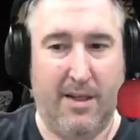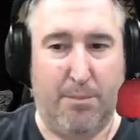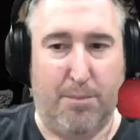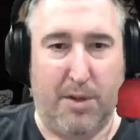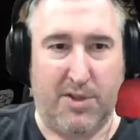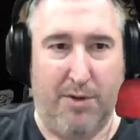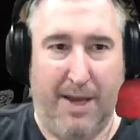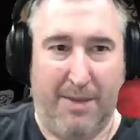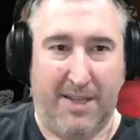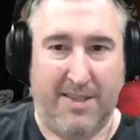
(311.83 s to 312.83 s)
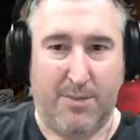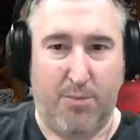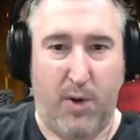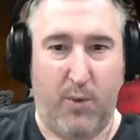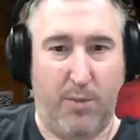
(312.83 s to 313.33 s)
+2 Ammy at this
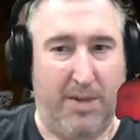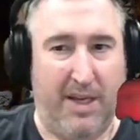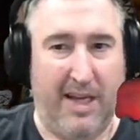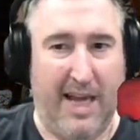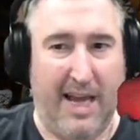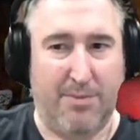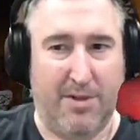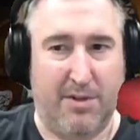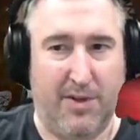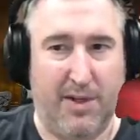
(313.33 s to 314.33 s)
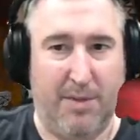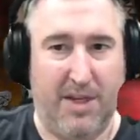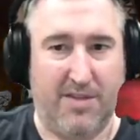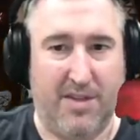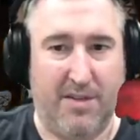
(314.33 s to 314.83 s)
point would be absolutely
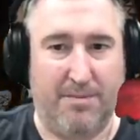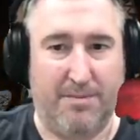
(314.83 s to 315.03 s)
amazing.